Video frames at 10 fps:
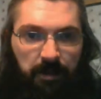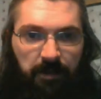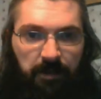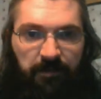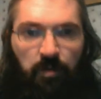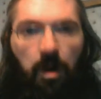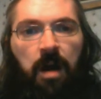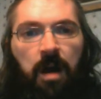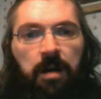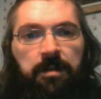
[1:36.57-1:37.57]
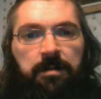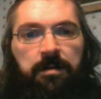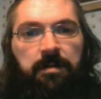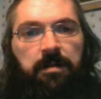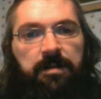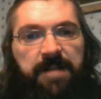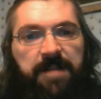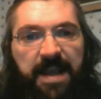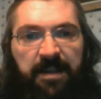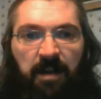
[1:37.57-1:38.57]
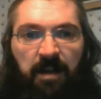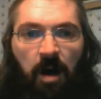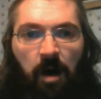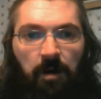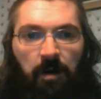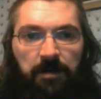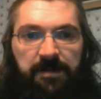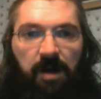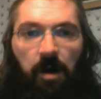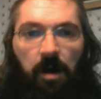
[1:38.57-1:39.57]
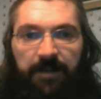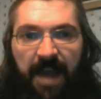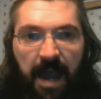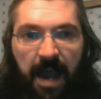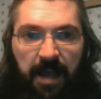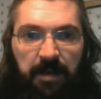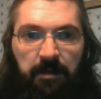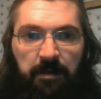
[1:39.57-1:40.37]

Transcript: If you are taking calls all day